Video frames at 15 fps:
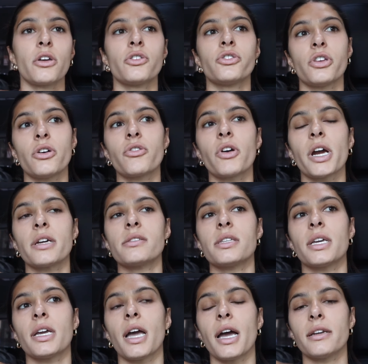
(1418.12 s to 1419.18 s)
so
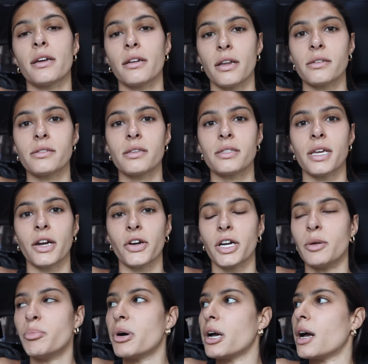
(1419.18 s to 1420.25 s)
crazy and
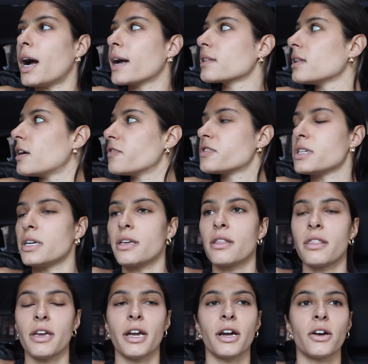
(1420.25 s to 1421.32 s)
unnecessary, but I left it
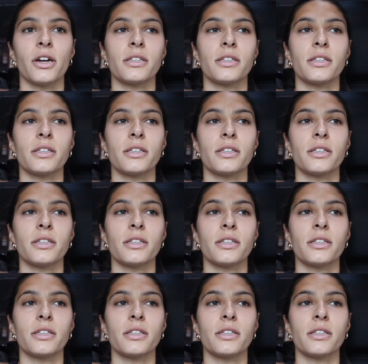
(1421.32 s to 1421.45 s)
there.